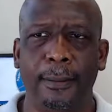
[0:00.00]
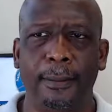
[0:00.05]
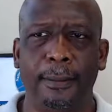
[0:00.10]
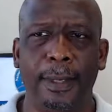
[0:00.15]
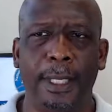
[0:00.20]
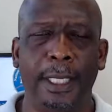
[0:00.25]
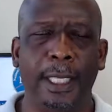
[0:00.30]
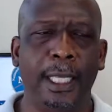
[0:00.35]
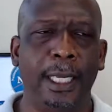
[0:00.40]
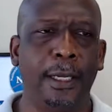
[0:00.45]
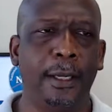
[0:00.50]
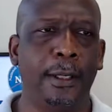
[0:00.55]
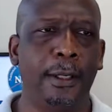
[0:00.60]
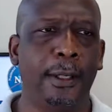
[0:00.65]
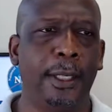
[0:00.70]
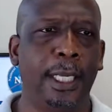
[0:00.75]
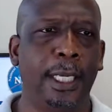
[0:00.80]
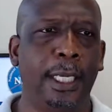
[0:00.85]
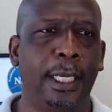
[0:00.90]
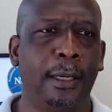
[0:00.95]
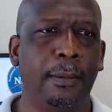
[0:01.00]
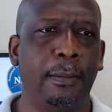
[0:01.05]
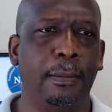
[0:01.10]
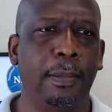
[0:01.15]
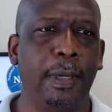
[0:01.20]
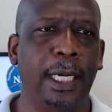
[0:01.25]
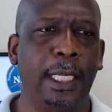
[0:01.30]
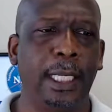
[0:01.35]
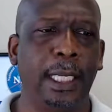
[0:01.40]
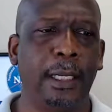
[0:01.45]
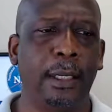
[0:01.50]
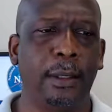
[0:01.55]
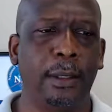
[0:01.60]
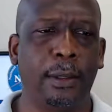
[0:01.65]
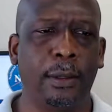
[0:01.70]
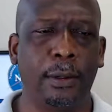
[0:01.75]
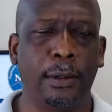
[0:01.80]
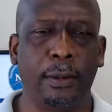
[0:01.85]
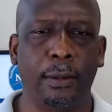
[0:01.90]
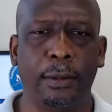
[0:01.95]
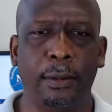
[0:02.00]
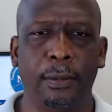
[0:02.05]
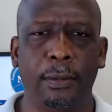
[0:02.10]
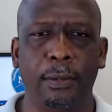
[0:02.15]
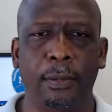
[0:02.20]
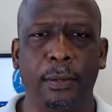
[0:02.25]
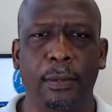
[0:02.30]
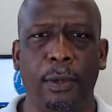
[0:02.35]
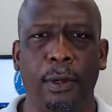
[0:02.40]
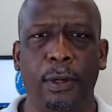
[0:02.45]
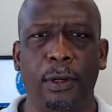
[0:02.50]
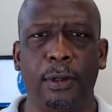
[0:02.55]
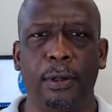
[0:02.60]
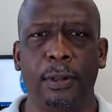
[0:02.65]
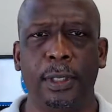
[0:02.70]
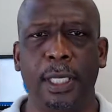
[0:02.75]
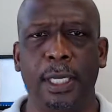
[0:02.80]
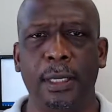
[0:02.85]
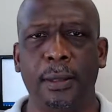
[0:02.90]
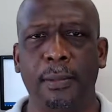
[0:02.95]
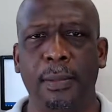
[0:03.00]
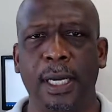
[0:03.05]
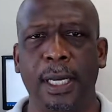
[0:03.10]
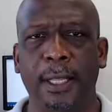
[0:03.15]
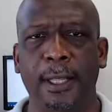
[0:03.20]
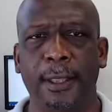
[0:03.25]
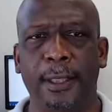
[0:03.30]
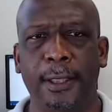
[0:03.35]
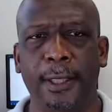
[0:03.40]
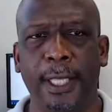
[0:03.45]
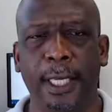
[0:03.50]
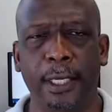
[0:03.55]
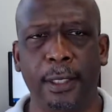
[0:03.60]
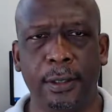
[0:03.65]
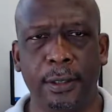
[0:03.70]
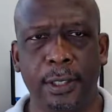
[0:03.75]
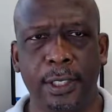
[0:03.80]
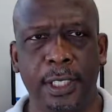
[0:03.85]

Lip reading: but now they got bought out or owned down by Thales,